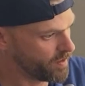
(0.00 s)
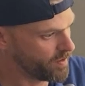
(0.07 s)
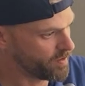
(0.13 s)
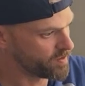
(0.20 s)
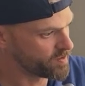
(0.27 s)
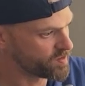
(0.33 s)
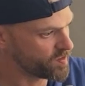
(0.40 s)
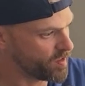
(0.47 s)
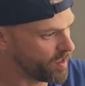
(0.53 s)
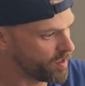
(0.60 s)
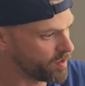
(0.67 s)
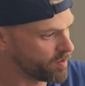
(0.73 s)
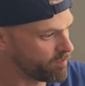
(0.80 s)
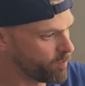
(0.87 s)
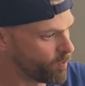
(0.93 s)
And then
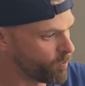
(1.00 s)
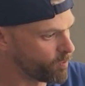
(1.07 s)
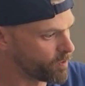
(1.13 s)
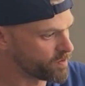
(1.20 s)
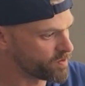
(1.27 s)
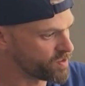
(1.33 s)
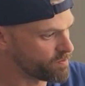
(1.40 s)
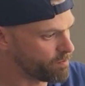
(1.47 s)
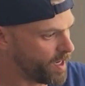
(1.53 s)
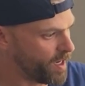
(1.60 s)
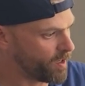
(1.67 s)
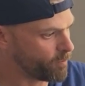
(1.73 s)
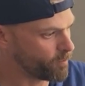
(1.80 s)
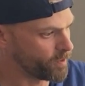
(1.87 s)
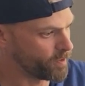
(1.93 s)
sliding it forwards and
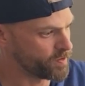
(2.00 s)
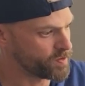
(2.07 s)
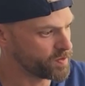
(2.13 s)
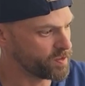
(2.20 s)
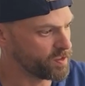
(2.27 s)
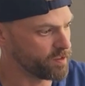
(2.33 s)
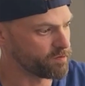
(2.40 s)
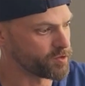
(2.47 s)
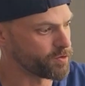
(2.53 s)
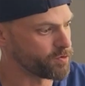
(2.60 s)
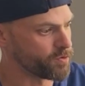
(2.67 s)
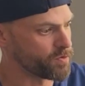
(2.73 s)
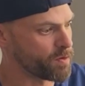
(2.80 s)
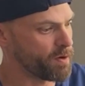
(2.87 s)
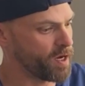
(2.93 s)
backwards gives
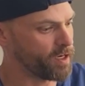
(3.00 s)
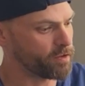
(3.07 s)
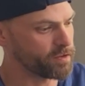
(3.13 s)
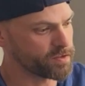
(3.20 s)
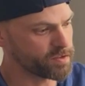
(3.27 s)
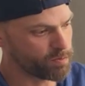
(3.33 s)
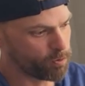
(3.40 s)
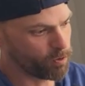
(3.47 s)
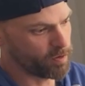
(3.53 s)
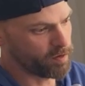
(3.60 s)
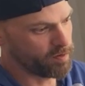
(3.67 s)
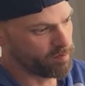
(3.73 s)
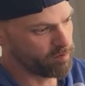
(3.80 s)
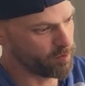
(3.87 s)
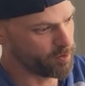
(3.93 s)
you the balance
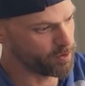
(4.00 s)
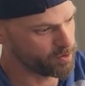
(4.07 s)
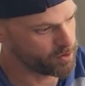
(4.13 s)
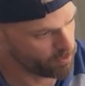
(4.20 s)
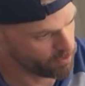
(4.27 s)
point for the